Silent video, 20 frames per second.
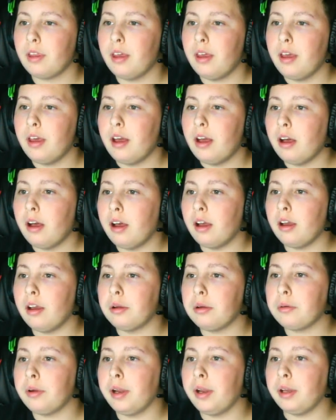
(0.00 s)

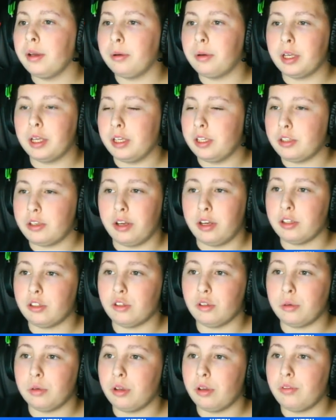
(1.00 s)
Right, okay, sorry, I
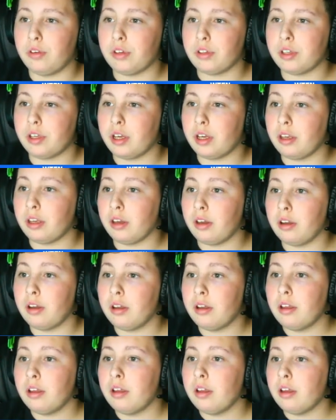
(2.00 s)
zoned out for a second there.
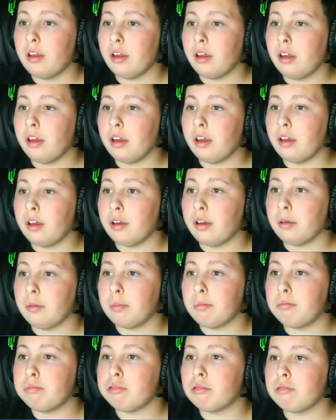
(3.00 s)
Uh,
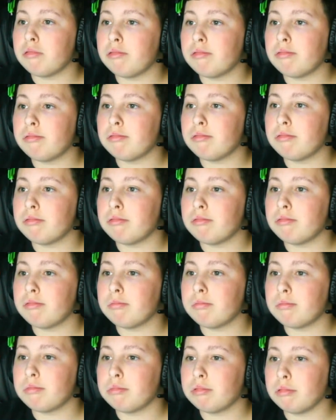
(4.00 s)

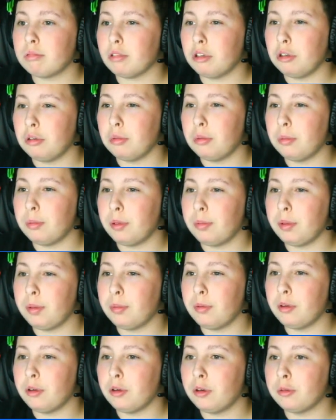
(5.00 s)
Probably beep
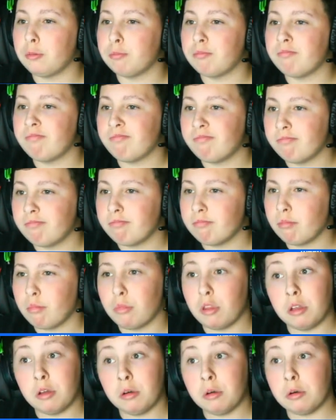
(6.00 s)
your horn.
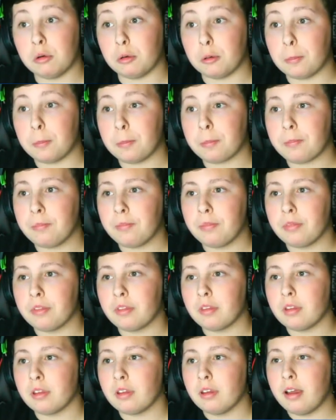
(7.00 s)
No.
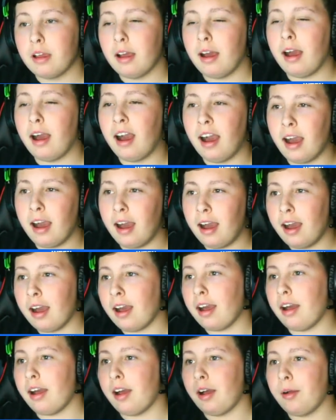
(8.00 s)

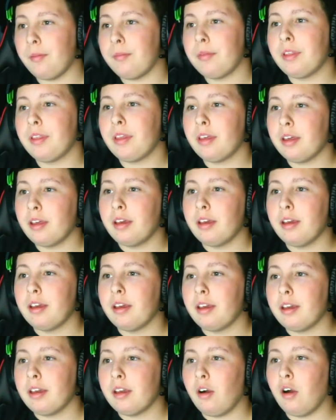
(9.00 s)
Ah,
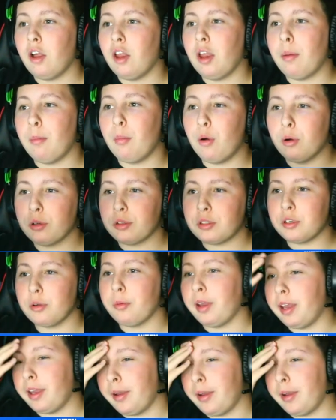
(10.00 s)
on a motorway.